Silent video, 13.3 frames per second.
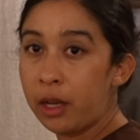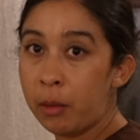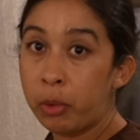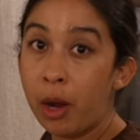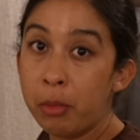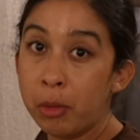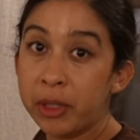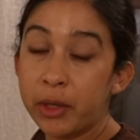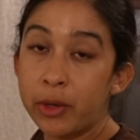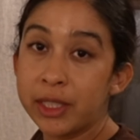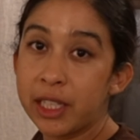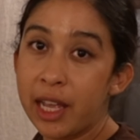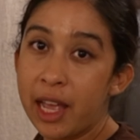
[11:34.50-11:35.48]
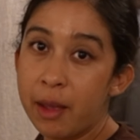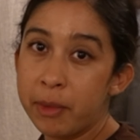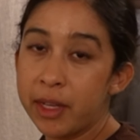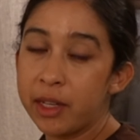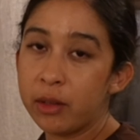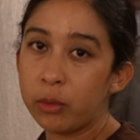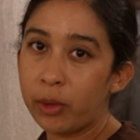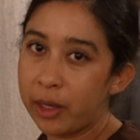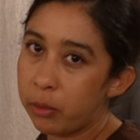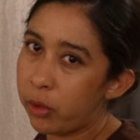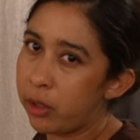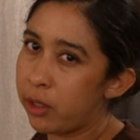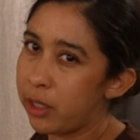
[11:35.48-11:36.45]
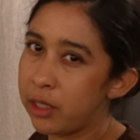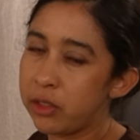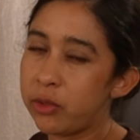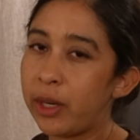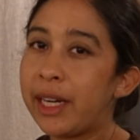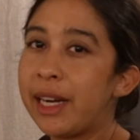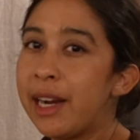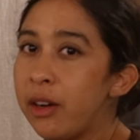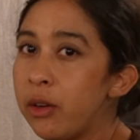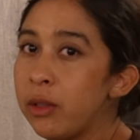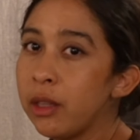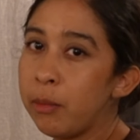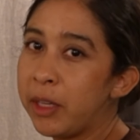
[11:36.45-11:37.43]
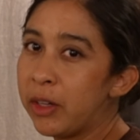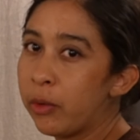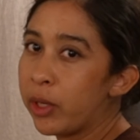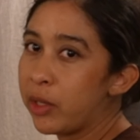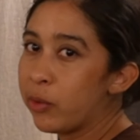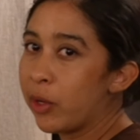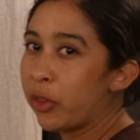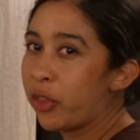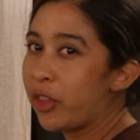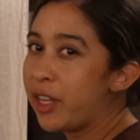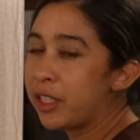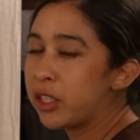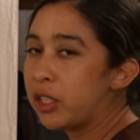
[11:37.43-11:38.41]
I'm probably going to hem it right where it is right now. Let me know what you all think.